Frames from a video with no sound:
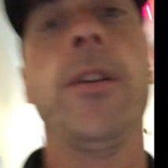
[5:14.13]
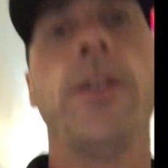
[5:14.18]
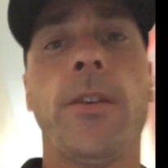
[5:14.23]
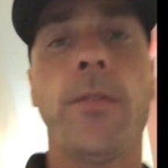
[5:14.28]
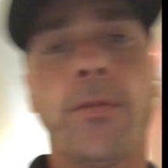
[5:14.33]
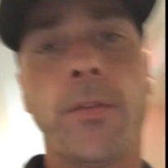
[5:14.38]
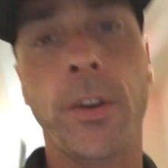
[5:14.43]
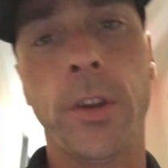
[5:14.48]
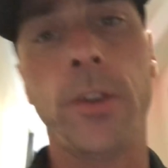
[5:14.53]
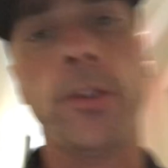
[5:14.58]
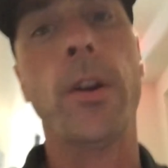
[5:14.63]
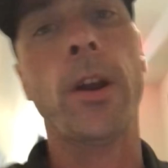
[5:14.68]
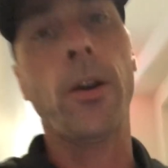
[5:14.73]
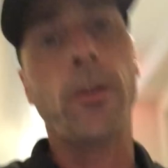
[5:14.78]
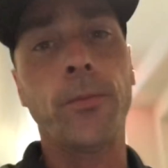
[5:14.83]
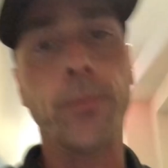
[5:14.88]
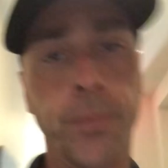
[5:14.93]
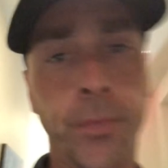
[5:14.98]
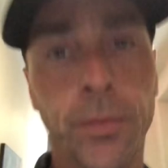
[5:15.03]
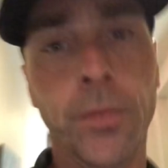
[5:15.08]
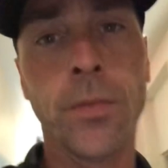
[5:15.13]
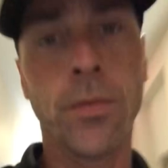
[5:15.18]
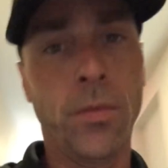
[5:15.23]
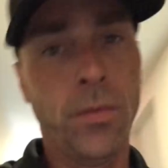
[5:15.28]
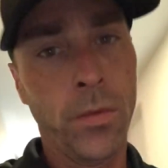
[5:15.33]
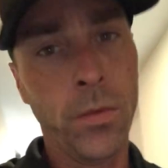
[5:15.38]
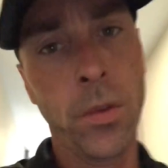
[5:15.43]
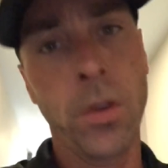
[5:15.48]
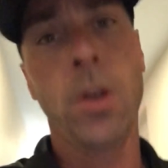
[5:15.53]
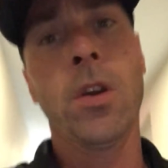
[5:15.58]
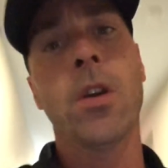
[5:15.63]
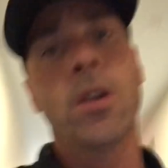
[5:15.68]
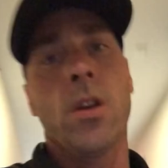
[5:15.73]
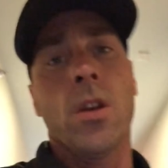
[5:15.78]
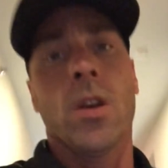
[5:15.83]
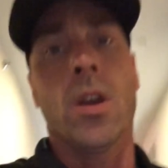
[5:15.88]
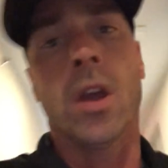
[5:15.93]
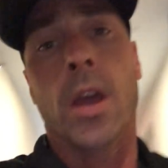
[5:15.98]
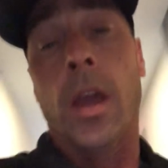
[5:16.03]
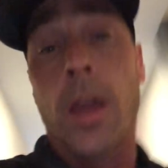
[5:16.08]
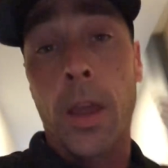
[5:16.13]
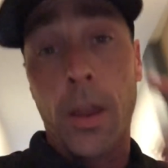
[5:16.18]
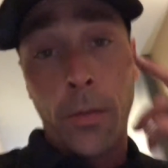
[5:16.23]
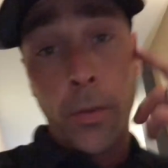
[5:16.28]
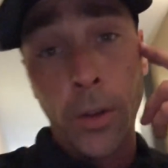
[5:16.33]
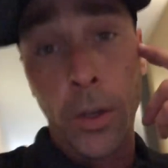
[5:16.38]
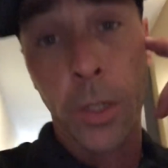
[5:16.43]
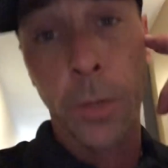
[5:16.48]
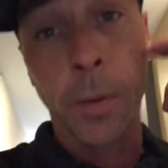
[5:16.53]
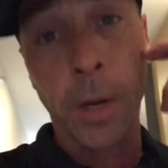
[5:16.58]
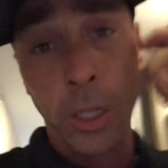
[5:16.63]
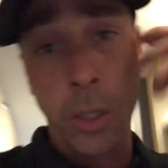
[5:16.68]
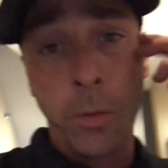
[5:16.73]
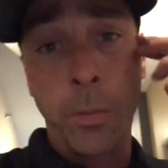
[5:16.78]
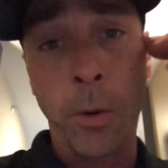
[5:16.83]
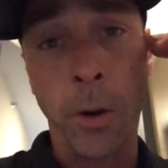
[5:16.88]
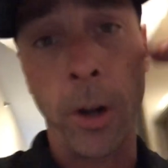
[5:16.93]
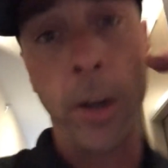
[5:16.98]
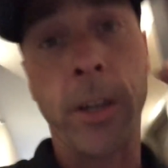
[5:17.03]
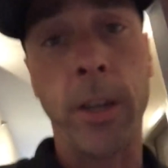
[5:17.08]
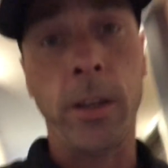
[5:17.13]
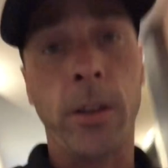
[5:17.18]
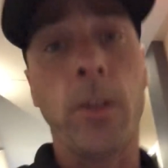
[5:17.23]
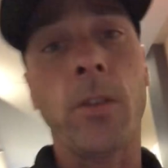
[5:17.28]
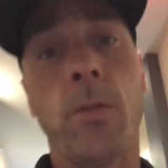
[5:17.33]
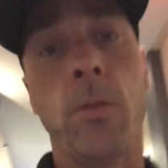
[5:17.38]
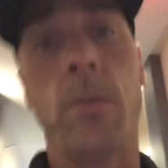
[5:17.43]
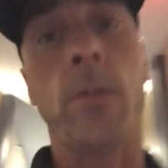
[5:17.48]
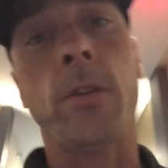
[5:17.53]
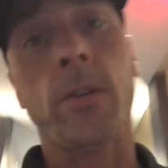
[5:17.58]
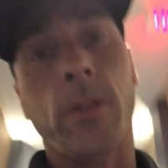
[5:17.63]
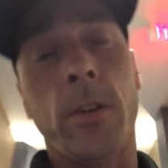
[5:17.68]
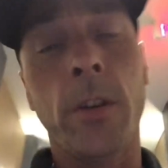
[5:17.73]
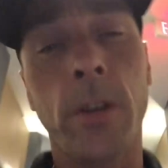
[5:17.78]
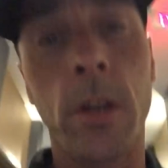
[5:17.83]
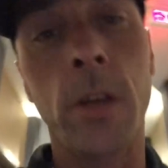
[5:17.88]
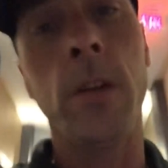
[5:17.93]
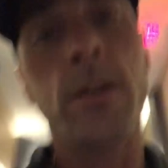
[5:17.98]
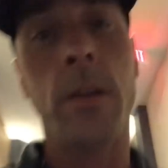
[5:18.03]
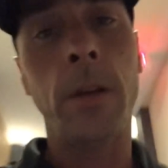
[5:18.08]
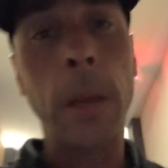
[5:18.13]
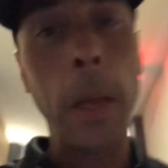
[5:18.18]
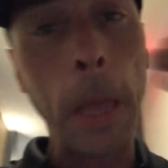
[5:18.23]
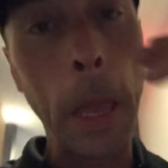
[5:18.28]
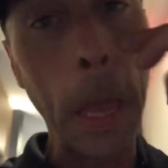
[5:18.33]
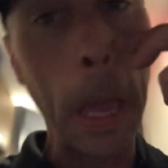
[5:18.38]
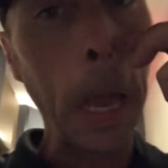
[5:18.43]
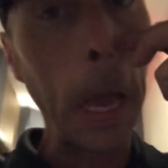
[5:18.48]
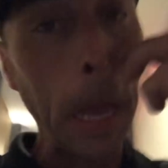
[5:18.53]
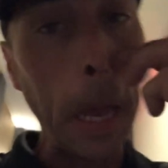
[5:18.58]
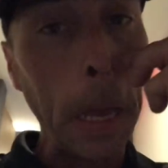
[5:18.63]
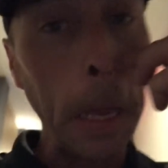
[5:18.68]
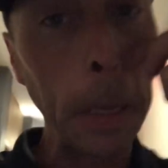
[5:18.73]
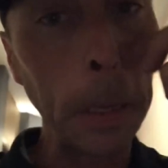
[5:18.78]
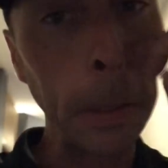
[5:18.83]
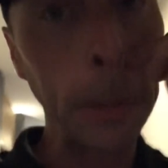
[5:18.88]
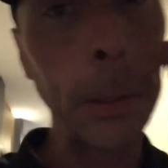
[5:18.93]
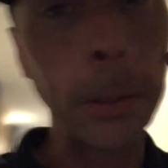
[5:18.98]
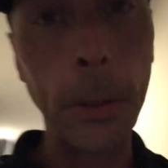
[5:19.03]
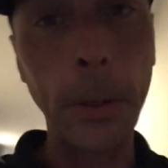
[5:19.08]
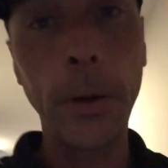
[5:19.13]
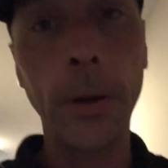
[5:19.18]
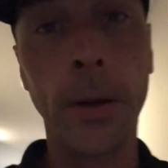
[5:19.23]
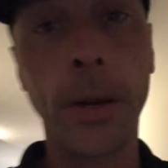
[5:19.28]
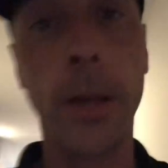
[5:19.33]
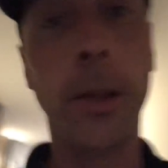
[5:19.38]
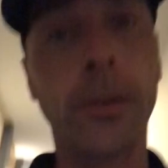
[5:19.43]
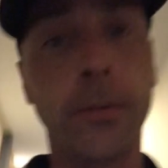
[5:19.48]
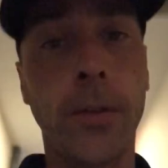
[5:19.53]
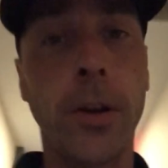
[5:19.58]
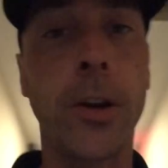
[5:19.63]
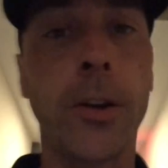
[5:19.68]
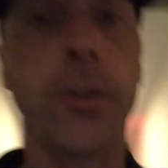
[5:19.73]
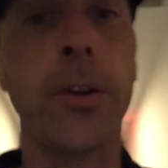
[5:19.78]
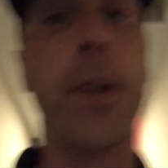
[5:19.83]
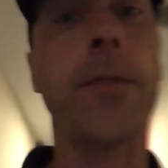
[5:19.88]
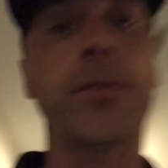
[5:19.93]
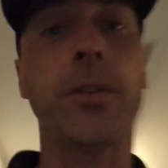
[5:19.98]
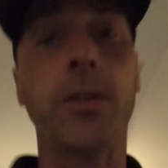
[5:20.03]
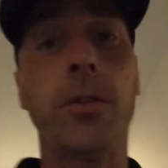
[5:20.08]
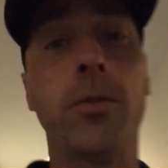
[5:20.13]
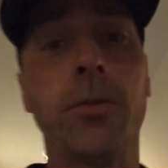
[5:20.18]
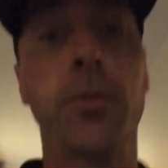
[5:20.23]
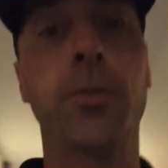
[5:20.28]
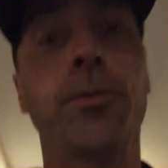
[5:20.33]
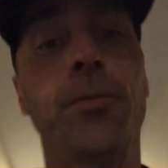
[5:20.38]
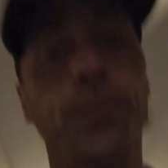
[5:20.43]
and figure out if there's special parking or uh, a certain elevator you have to use.